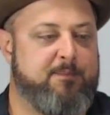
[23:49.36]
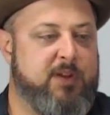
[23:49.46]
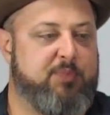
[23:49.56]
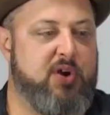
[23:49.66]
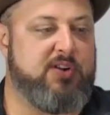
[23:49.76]

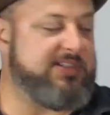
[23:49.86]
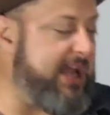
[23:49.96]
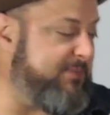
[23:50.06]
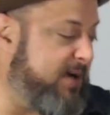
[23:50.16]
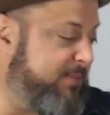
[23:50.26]

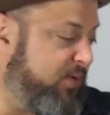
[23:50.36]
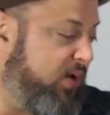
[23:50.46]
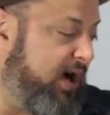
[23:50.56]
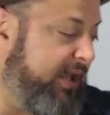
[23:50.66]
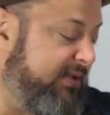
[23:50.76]
prototype number
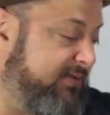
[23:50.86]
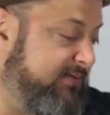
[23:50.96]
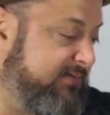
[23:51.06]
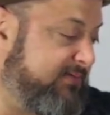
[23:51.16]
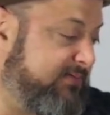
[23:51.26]
1,
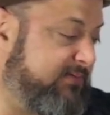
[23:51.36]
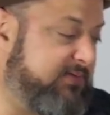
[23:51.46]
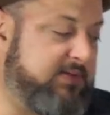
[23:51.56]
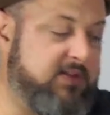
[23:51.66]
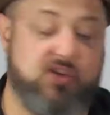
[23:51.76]

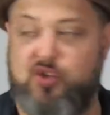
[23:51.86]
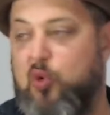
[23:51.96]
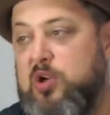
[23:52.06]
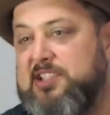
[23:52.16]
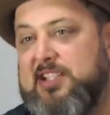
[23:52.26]
the
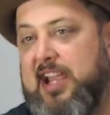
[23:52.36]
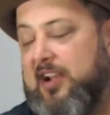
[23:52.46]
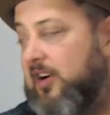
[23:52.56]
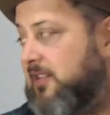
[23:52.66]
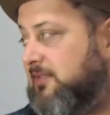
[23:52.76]

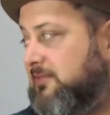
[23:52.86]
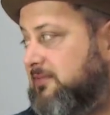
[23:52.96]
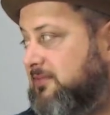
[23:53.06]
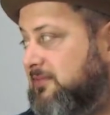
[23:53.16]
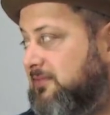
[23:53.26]
Schwarzenegger
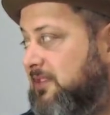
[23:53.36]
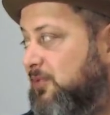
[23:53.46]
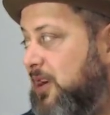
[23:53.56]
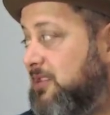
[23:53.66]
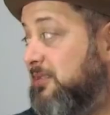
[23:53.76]
is
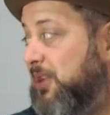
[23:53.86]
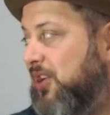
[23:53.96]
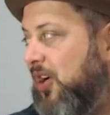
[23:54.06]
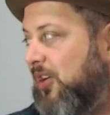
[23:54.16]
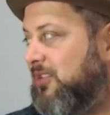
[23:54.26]
what it's going to be
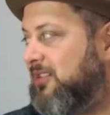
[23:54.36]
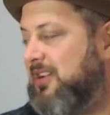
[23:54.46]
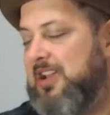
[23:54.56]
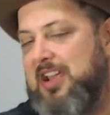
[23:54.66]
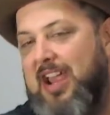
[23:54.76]
called.
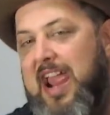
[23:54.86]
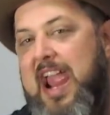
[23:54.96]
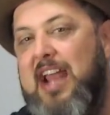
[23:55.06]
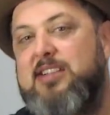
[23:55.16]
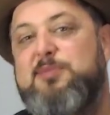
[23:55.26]

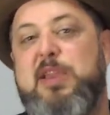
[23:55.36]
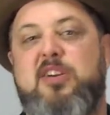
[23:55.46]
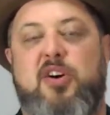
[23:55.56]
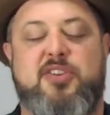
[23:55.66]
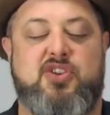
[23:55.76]
And it's being
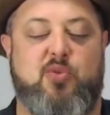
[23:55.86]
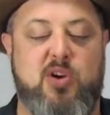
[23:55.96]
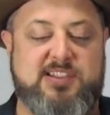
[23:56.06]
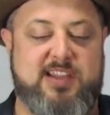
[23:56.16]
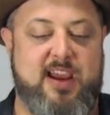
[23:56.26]
called the
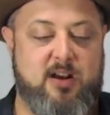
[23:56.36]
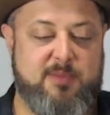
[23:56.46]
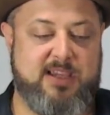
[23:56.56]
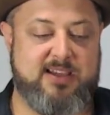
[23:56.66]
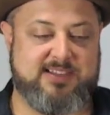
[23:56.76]
Schwarzenegger
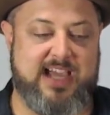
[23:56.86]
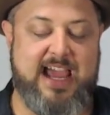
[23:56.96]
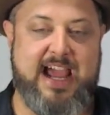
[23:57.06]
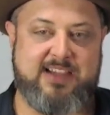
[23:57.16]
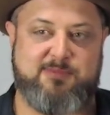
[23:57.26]
because I
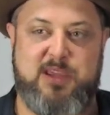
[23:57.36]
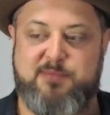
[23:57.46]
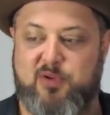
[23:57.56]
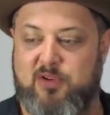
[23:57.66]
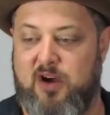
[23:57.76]
asked
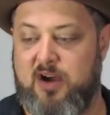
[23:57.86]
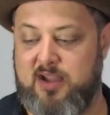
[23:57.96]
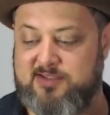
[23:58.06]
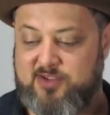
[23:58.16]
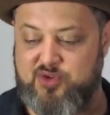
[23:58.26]
people
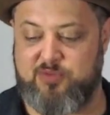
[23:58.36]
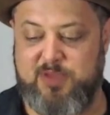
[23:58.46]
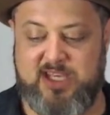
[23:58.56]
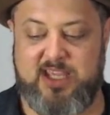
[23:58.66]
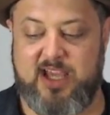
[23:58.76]
on social
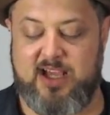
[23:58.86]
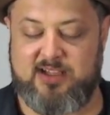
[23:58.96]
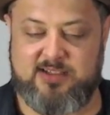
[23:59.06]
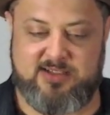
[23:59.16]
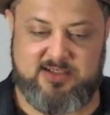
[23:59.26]
media
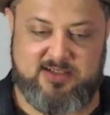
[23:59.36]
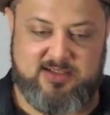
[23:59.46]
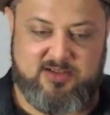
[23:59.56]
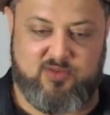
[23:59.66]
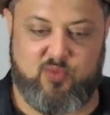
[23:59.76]

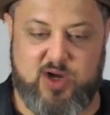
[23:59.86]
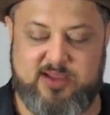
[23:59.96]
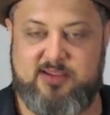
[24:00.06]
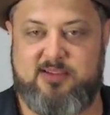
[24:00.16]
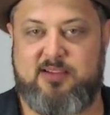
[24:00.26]
what
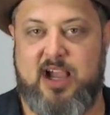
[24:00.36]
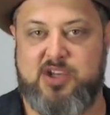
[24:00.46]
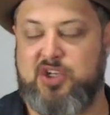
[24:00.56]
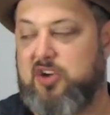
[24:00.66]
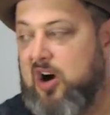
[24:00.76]
I
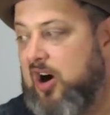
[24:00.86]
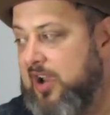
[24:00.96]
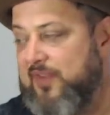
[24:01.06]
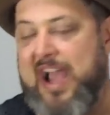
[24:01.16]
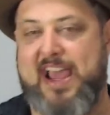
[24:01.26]
should call,
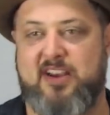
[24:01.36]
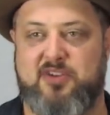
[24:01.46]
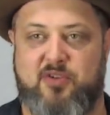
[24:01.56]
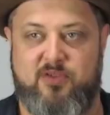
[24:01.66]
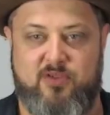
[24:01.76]
if I had an
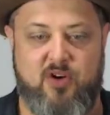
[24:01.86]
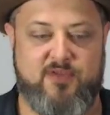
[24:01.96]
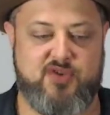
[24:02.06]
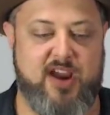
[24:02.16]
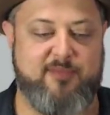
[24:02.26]

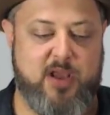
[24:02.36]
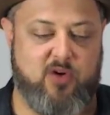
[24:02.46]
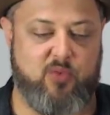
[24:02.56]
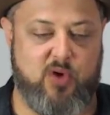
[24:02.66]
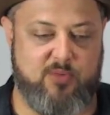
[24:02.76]
overdrive pedal,
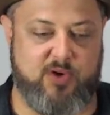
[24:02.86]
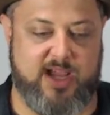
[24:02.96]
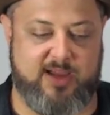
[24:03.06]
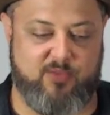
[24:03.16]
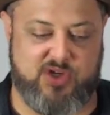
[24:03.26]

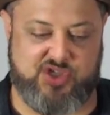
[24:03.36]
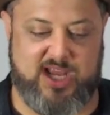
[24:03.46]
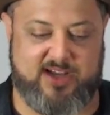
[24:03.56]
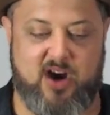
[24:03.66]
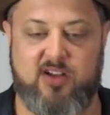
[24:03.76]
what should I
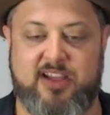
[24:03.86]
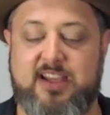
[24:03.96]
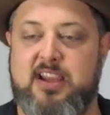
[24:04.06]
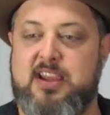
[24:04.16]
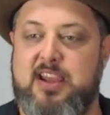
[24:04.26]
call it?
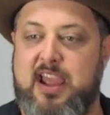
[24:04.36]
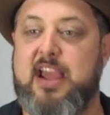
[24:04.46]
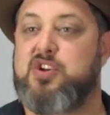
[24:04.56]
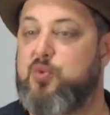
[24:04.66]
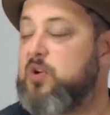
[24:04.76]

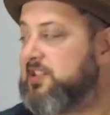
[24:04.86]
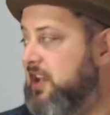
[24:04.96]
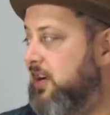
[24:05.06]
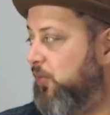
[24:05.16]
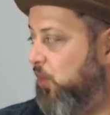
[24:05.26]
And
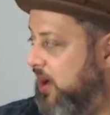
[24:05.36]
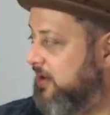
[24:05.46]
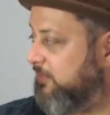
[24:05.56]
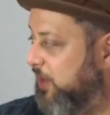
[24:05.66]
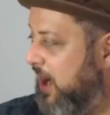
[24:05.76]
Schwarzenegger
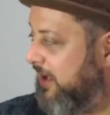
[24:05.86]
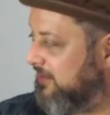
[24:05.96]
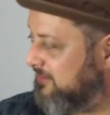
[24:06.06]
won, Brian.